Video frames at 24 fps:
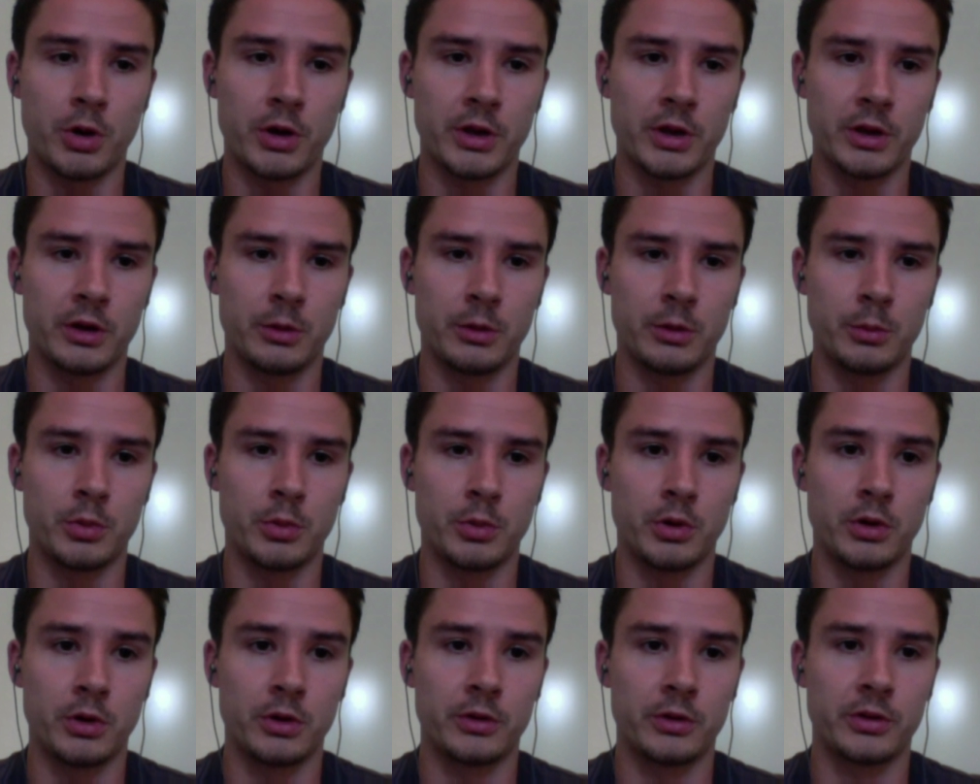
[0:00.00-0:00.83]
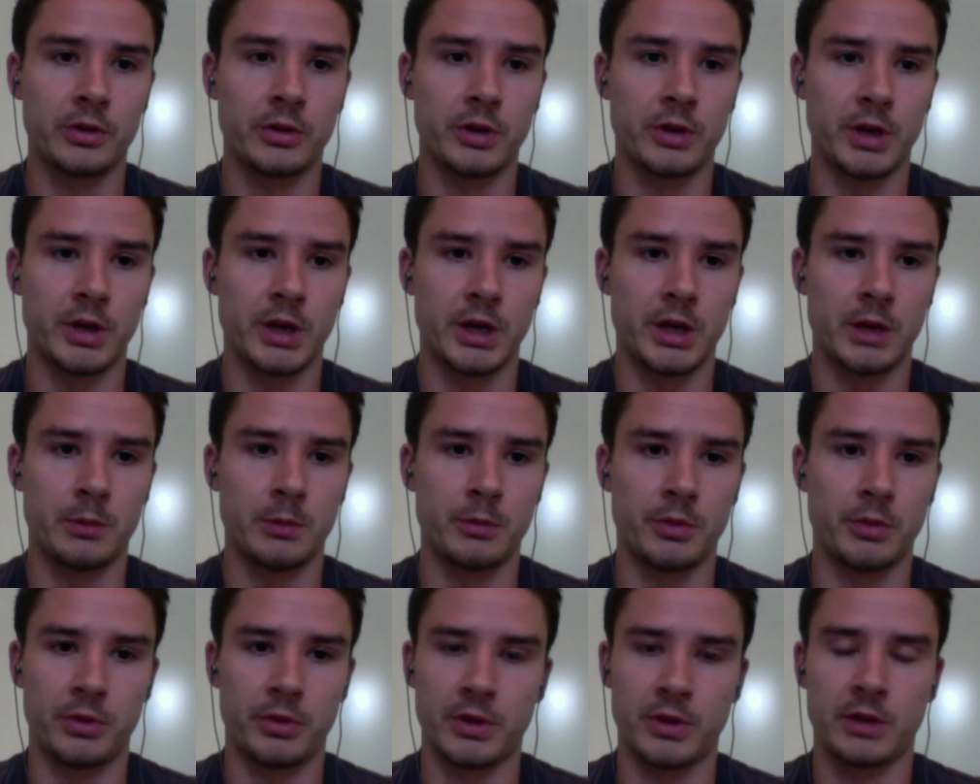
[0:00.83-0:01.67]
We've got Pocket on board.
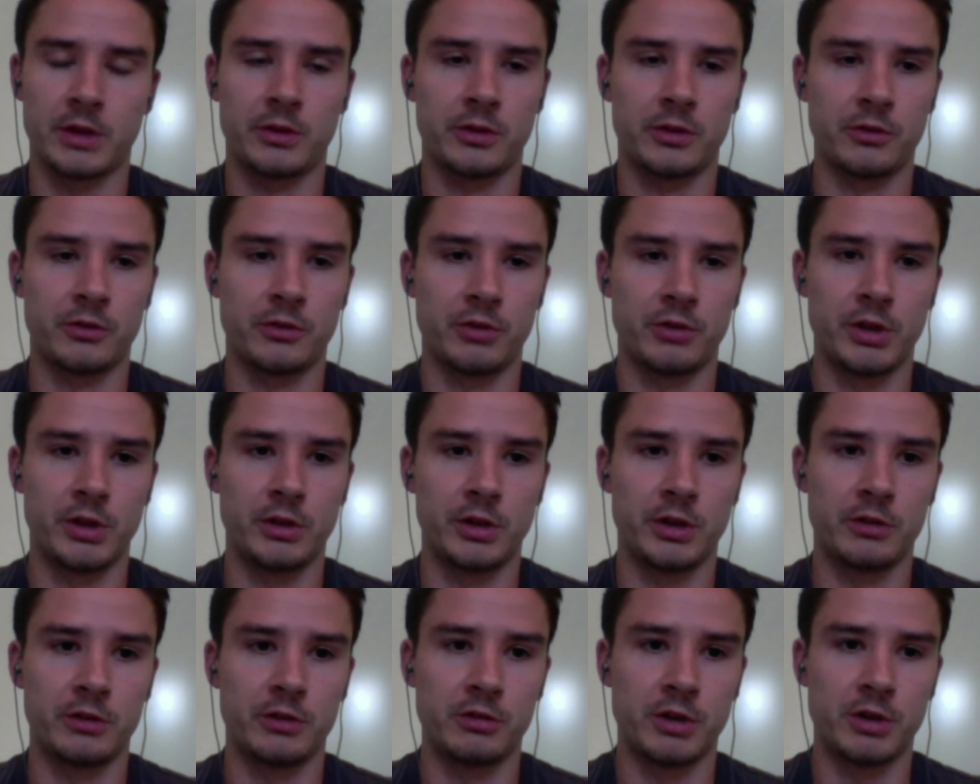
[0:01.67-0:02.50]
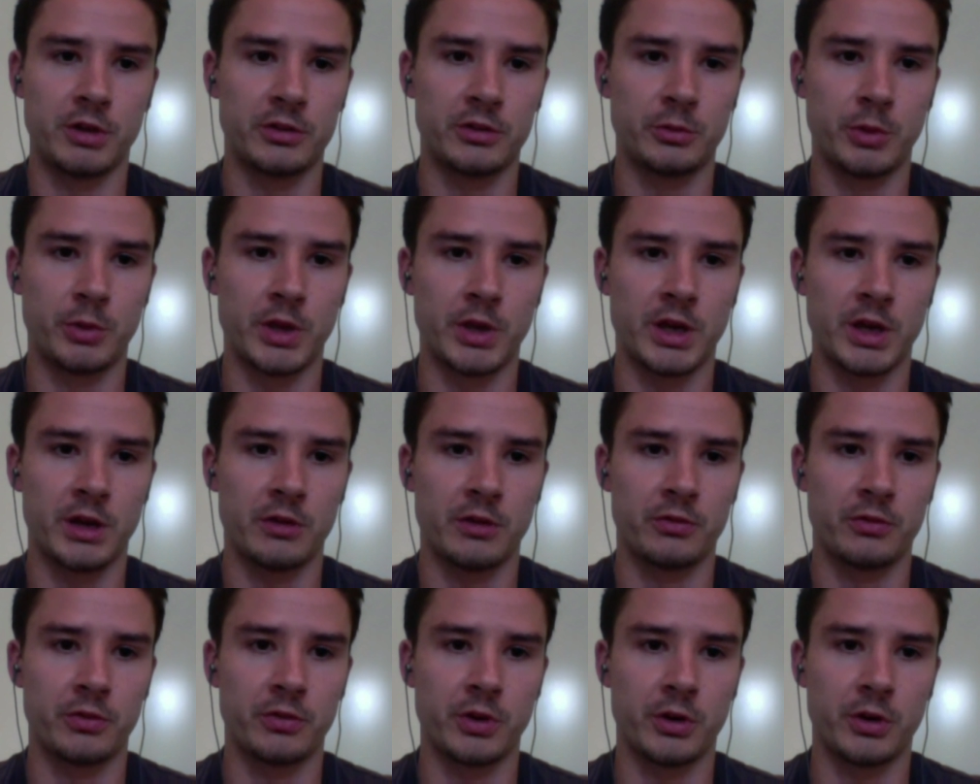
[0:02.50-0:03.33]
Um, that's a really good integration we
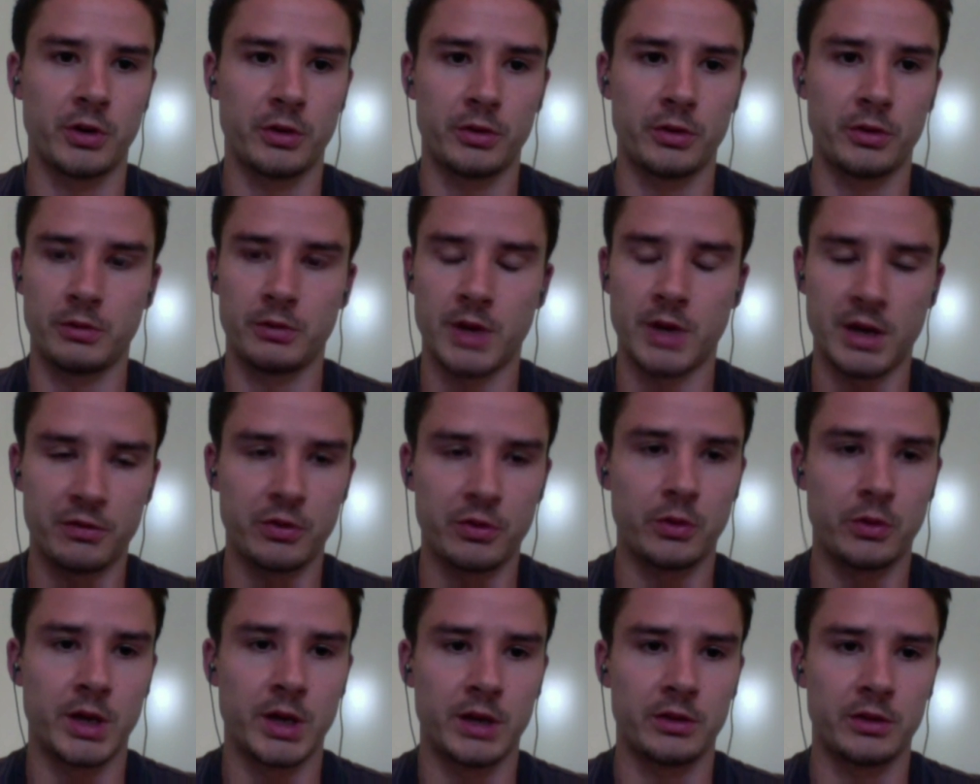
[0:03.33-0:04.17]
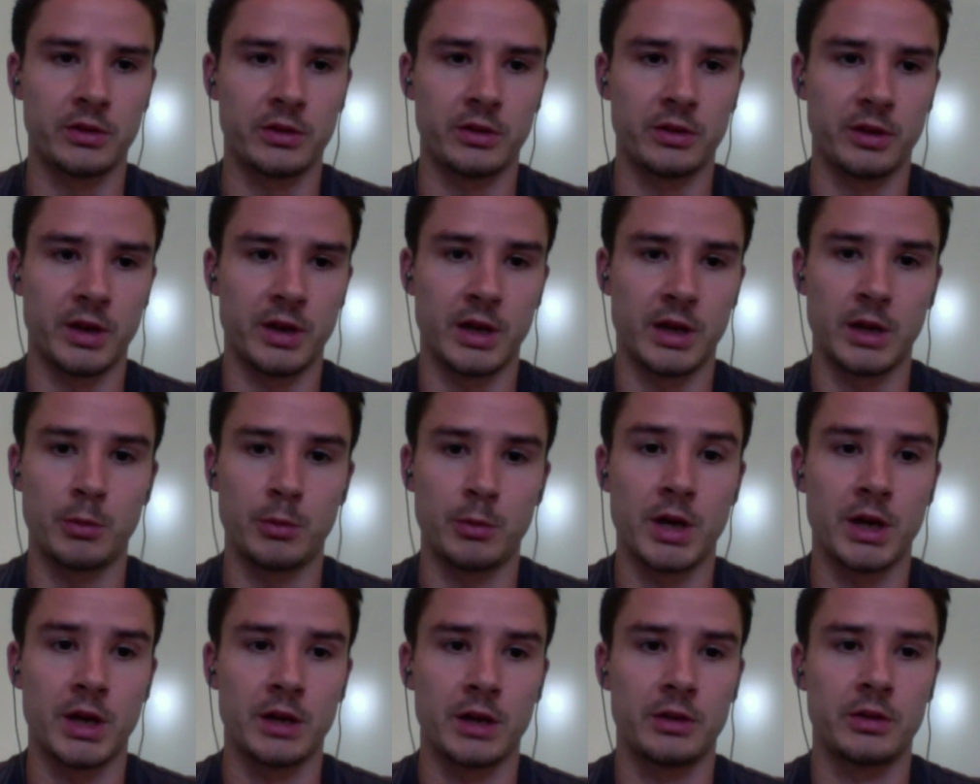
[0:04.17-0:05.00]
have on iPhone and
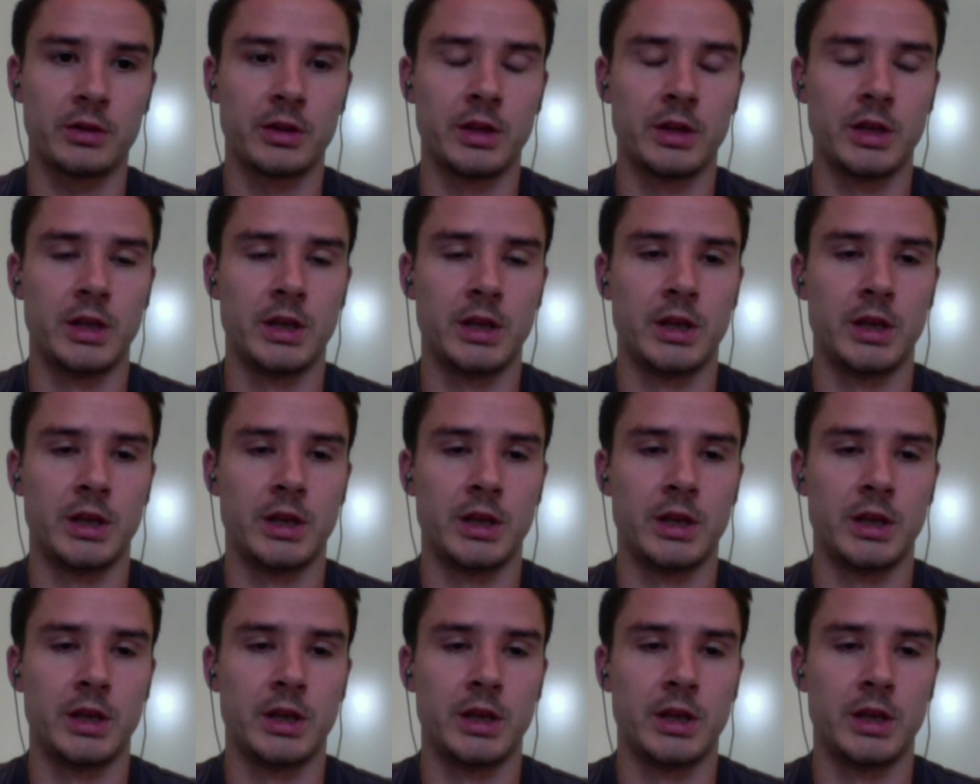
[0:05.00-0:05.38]
iPad.